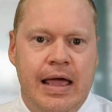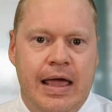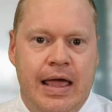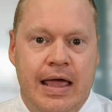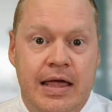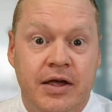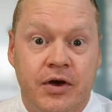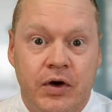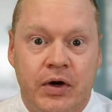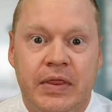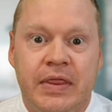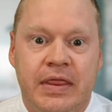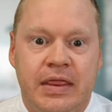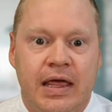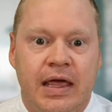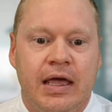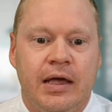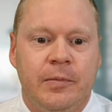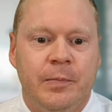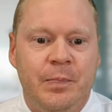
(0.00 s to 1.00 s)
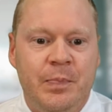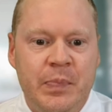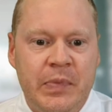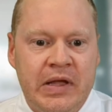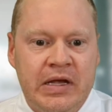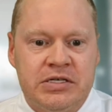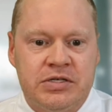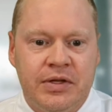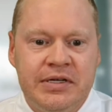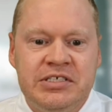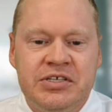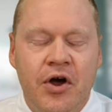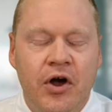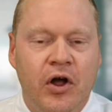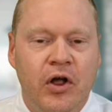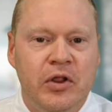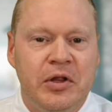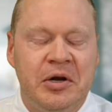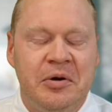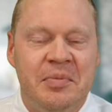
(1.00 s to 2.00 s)
a good thing. So let's
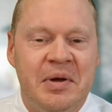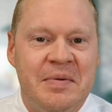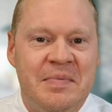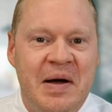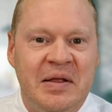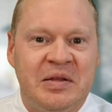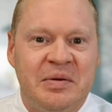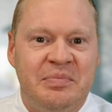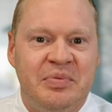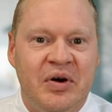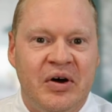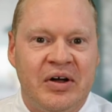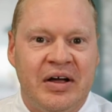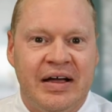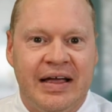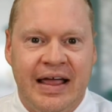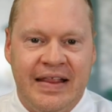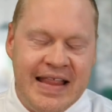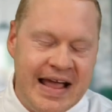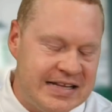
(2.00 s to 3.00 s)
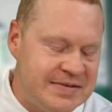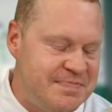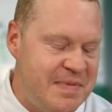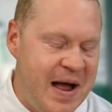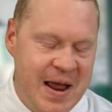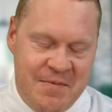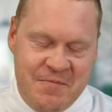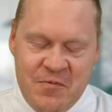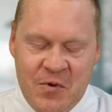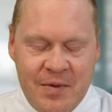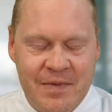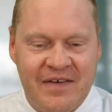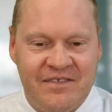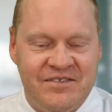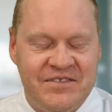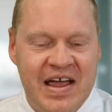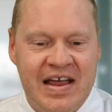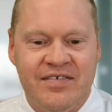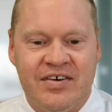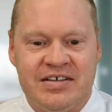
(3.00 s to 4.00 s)
talk a little bit about the book. Again, that's my one of my
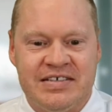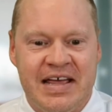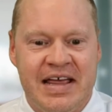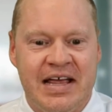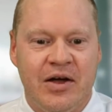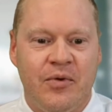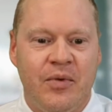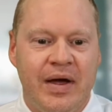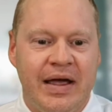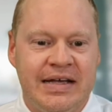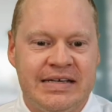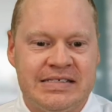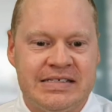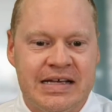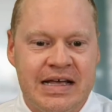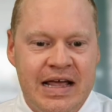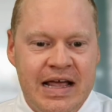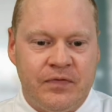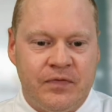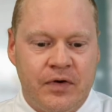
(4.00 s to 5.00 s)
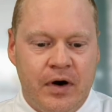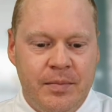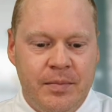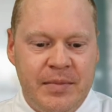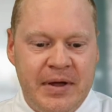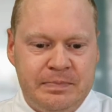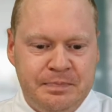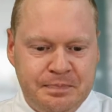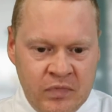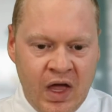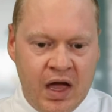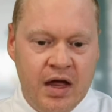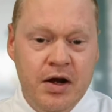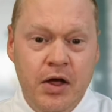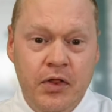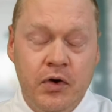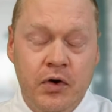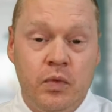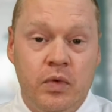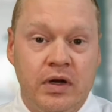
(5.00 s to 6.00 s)
favorite takeaways from it.
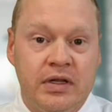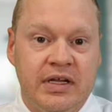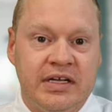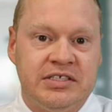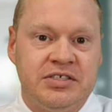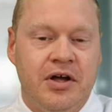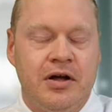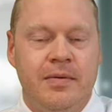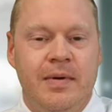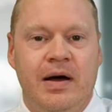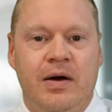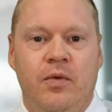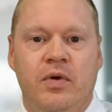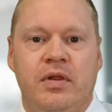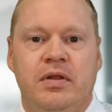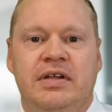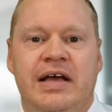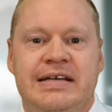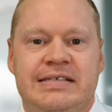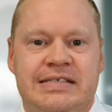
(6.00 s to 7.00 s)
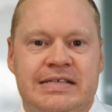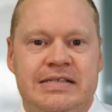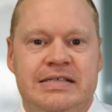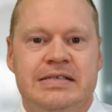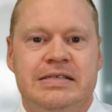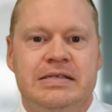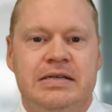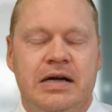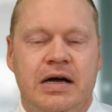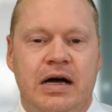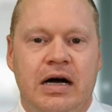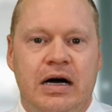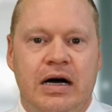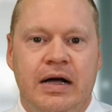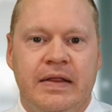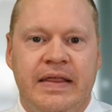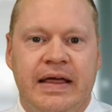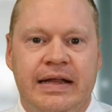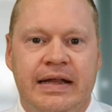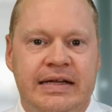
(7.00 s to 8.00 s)
Another one, let's talk about one of the lessons
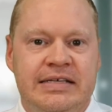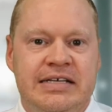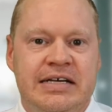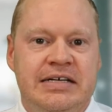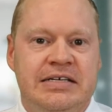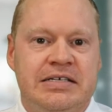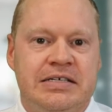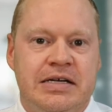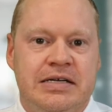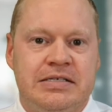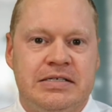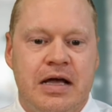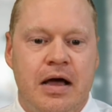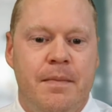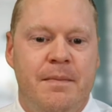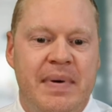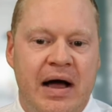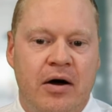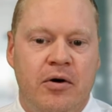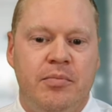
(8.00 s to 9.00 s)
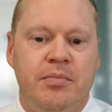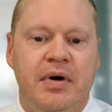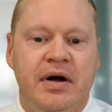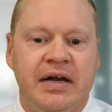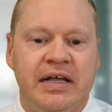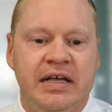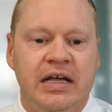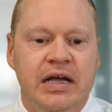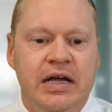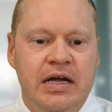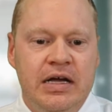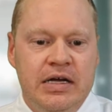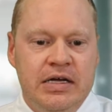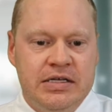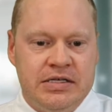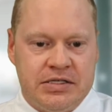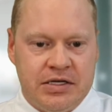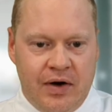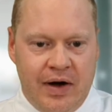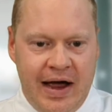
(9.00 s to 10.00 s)
uh, that he teaches us about money.
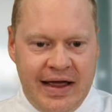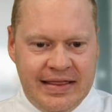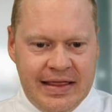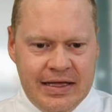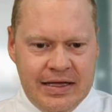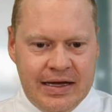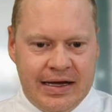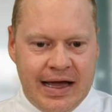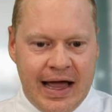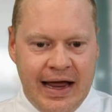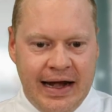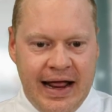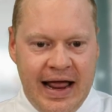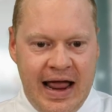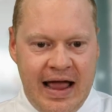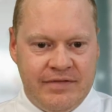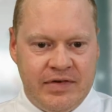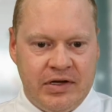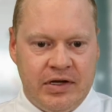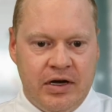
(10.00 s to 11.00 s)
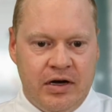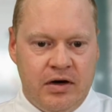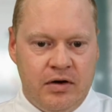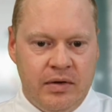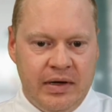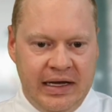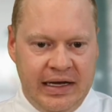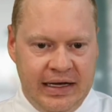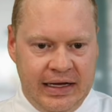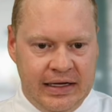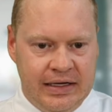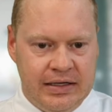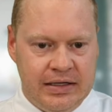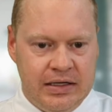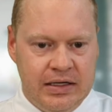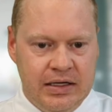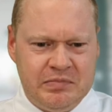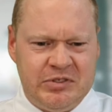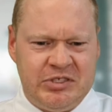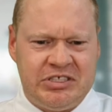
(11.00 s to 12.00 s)
So I think you kind of have to go
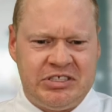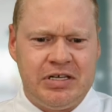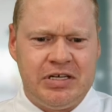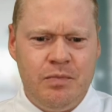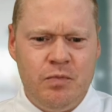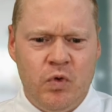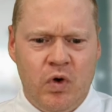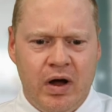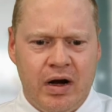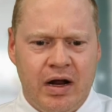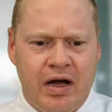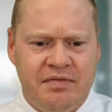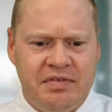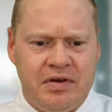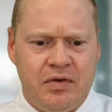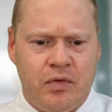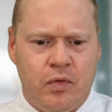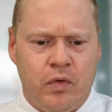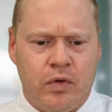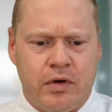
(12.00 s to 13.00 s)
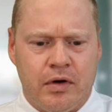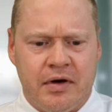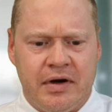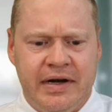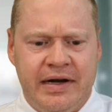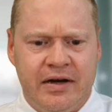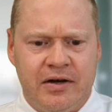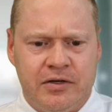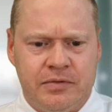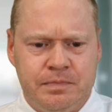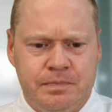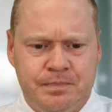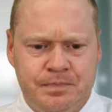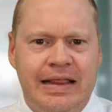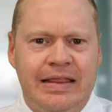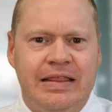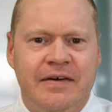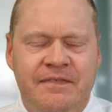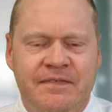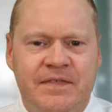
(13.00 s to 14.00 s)
in somewhat of an order here.
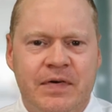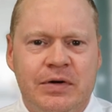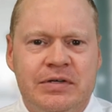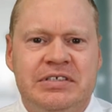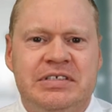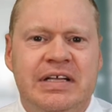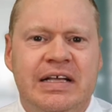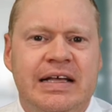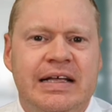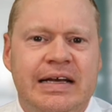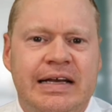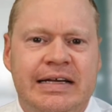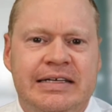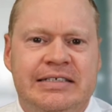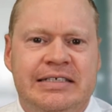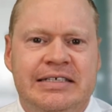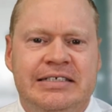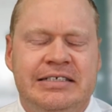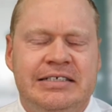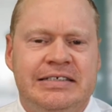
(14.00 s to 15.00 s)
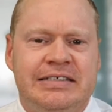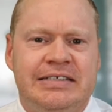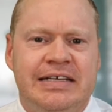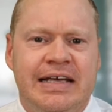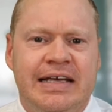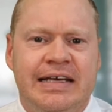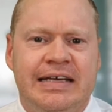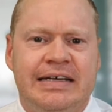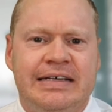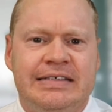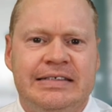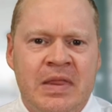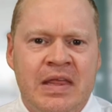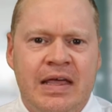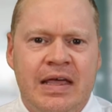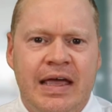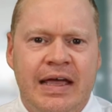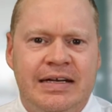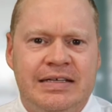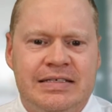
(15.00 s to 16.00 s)
The first thing that he teaches is
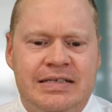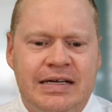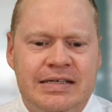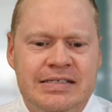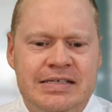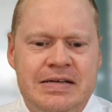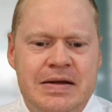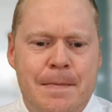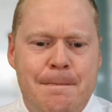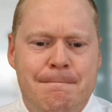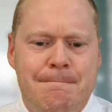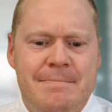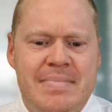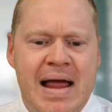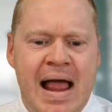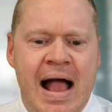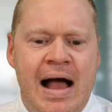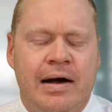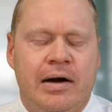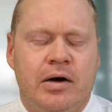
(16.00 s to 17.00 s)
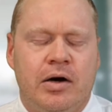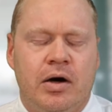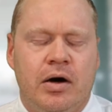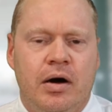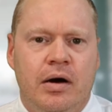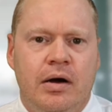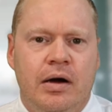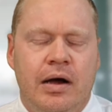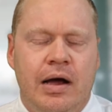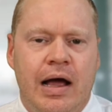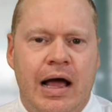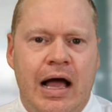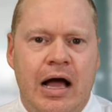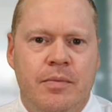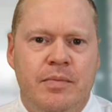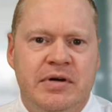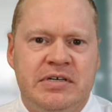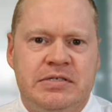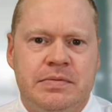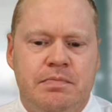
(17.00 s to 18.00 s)
it doesn't matter how
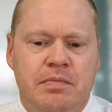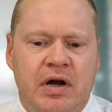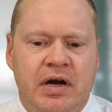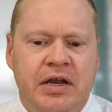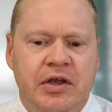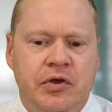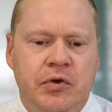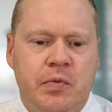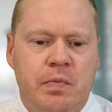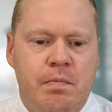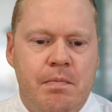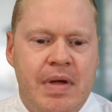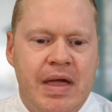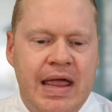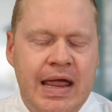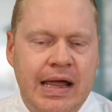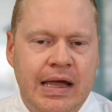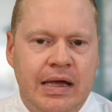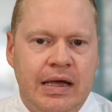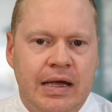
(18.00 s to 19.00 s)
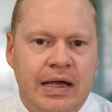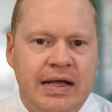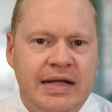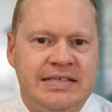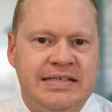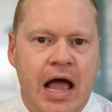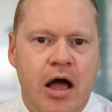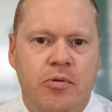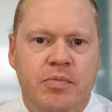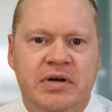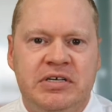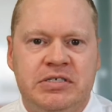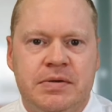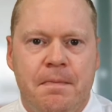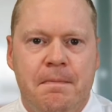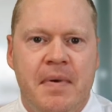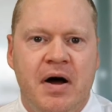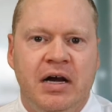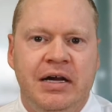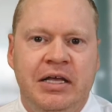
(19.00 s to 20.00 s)
much money you make, it's how much
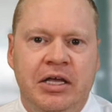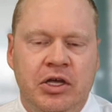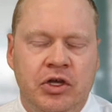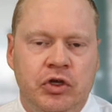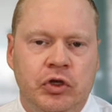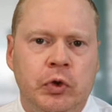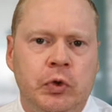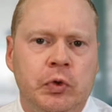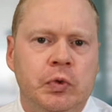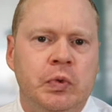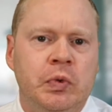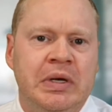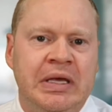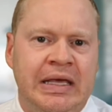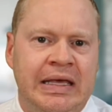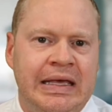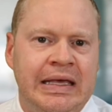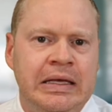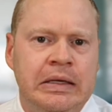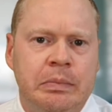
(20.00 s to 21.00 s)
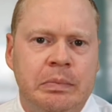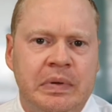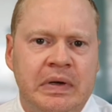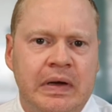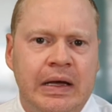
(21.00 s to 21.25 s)
money you keep.